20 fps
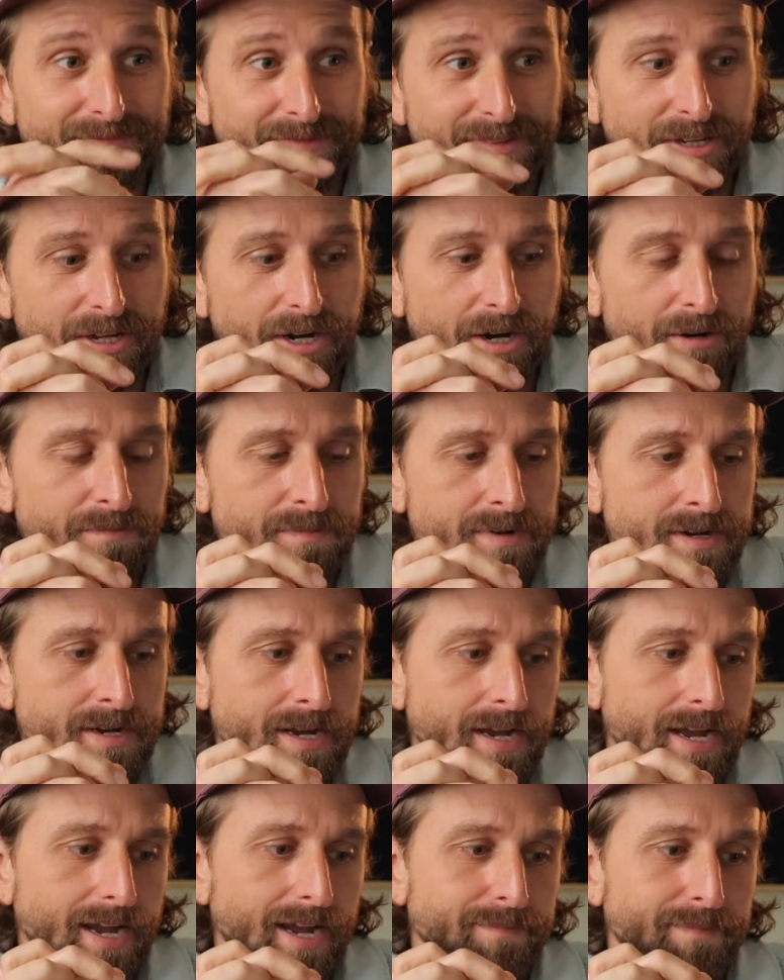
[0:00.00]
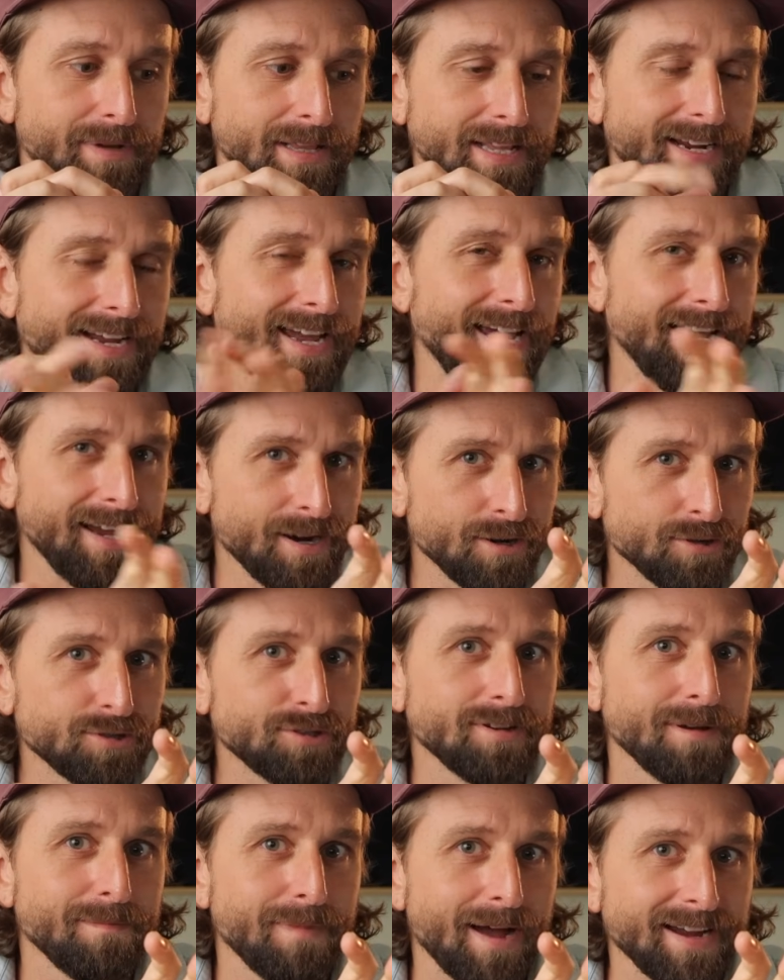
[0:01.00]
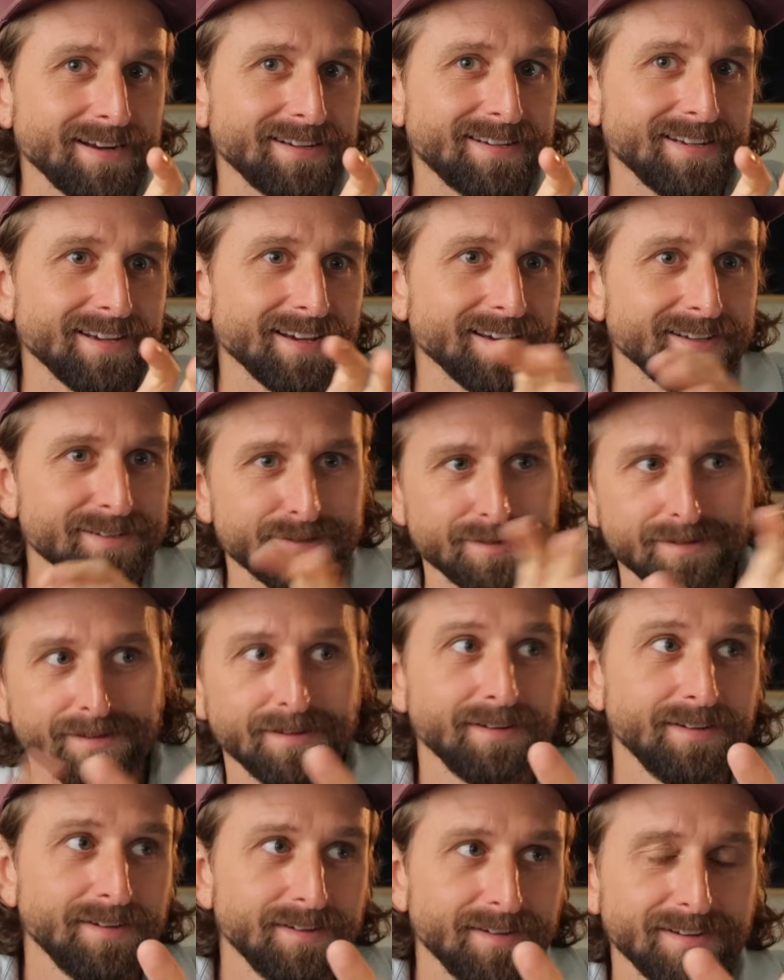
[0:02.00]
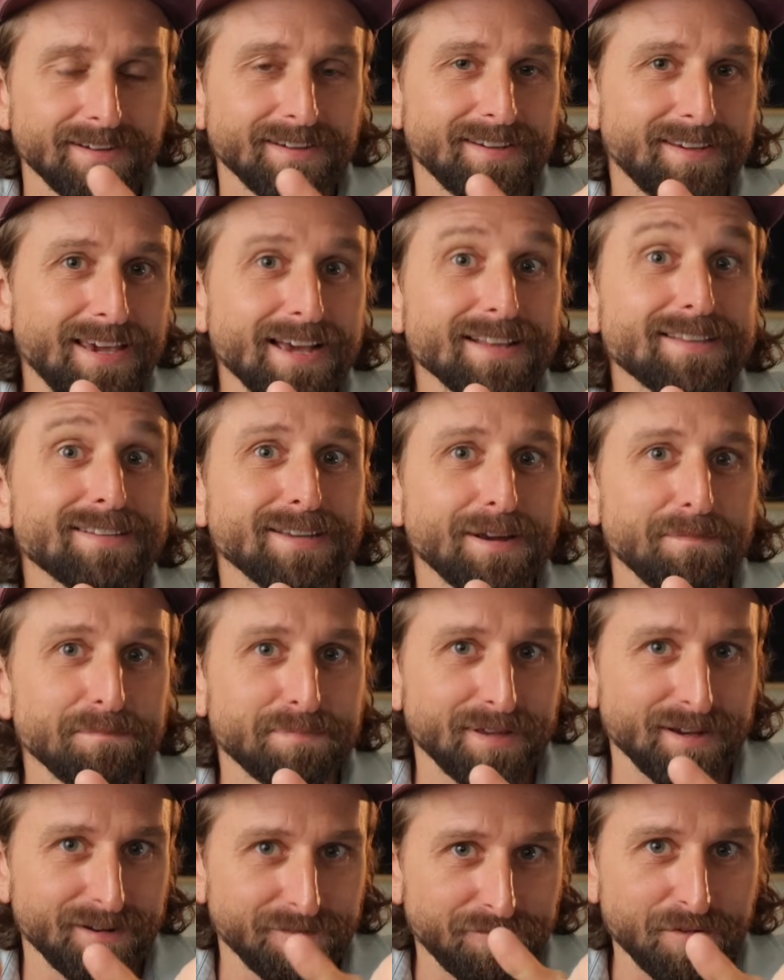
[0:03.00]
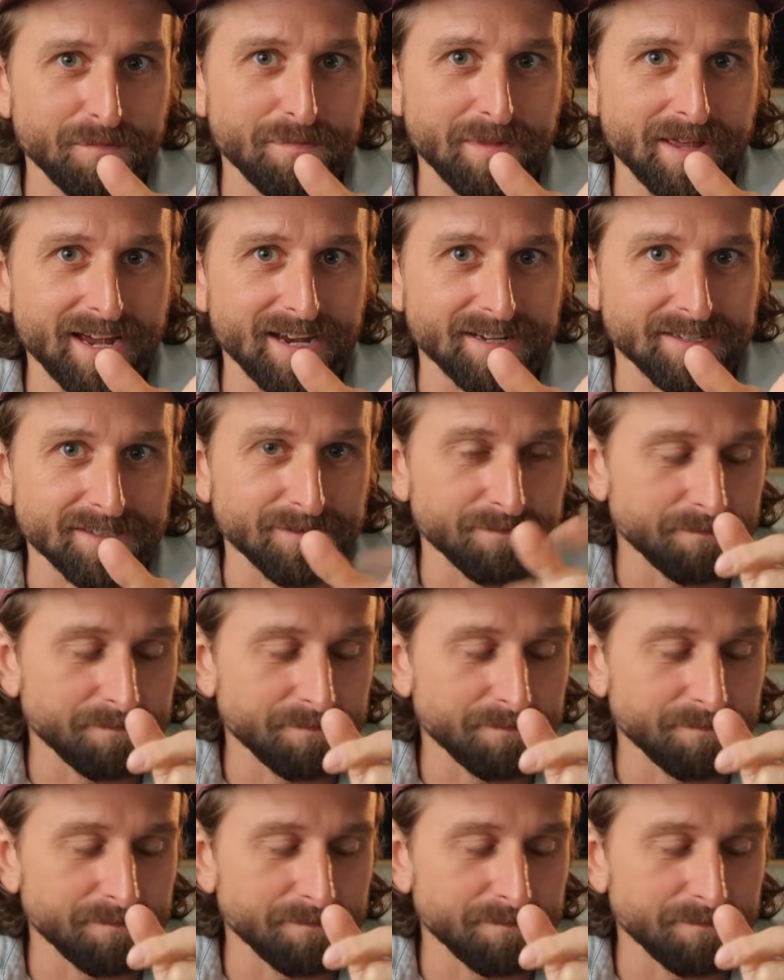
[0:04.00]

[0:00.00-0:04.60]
you know, and be like, hey, here's some ideas. Get something from this.